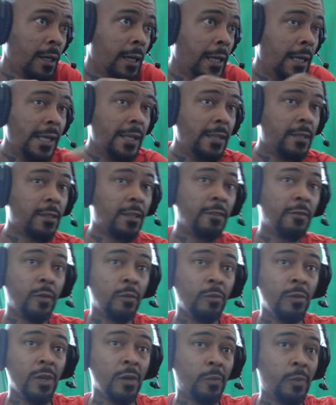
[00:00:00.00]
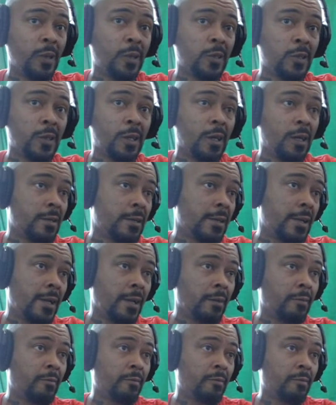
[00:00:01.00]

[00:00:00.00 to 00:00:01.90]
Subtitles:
it's giving me a picture that's like